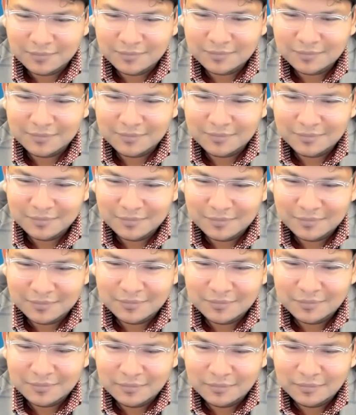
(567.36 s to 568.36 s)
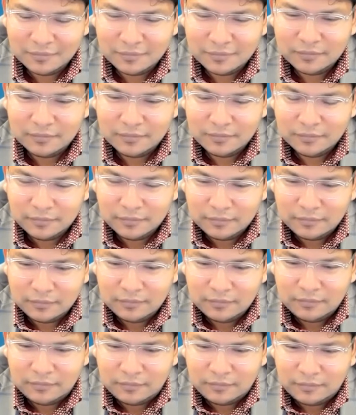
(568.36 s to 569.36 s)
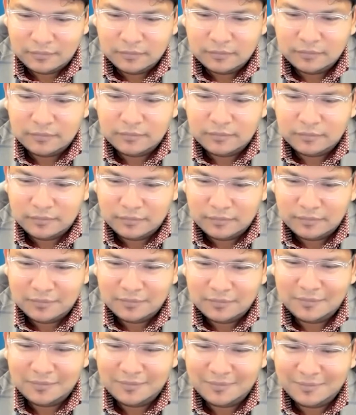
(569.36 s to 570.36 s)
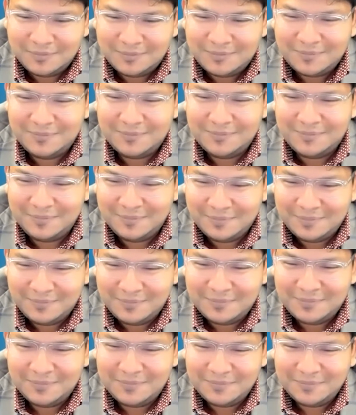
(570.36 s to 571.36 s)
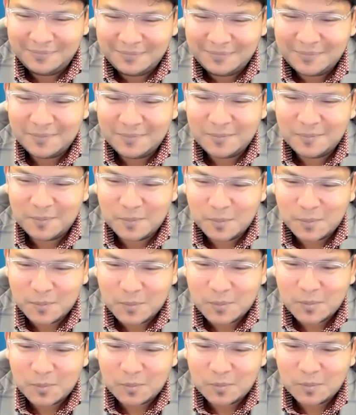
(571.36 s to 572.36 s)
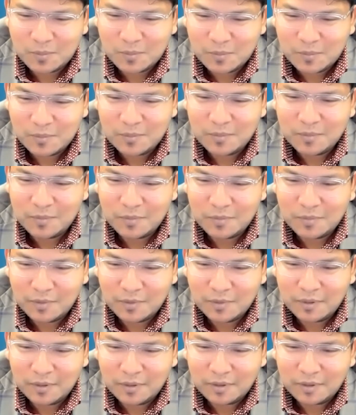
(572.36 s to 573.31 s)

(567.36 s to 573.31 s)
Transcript: The person shown says nothing.